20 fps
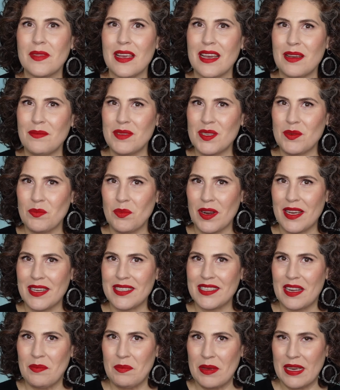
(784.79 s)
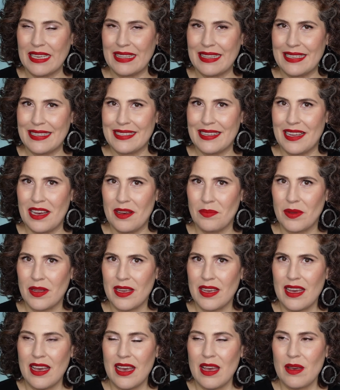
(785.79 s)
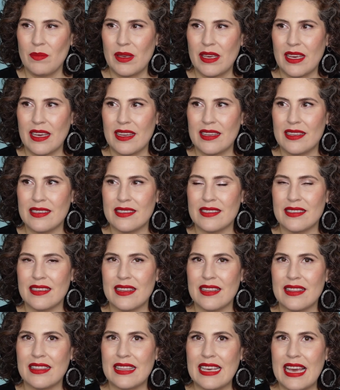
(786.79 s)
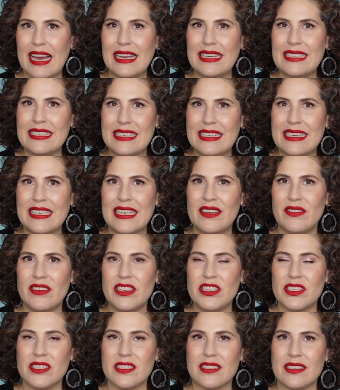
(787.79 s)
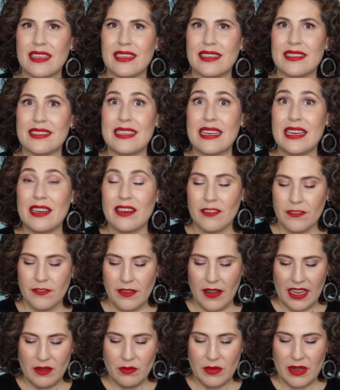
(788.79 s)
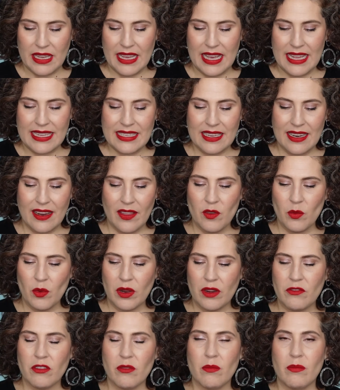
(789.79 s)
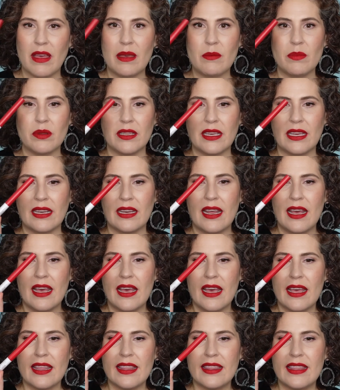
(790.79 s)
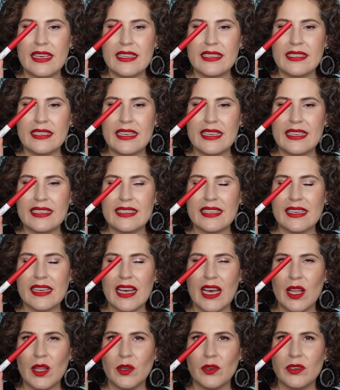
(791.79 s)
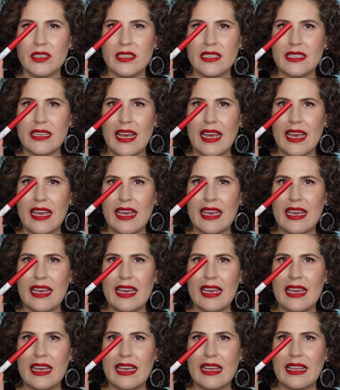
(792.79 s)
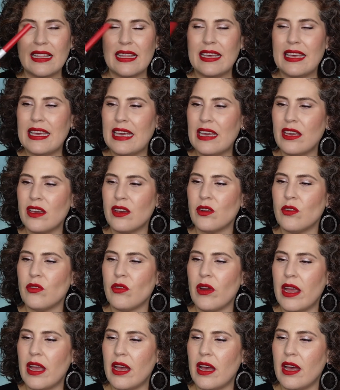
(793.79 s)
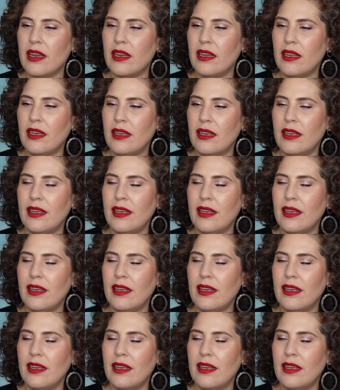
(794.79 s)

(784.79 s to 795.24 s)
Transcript: I'm surprised I picked this up because the idea of it just like terrified me. It's another one from Maybelline. This is the Color Stay Ink Crayon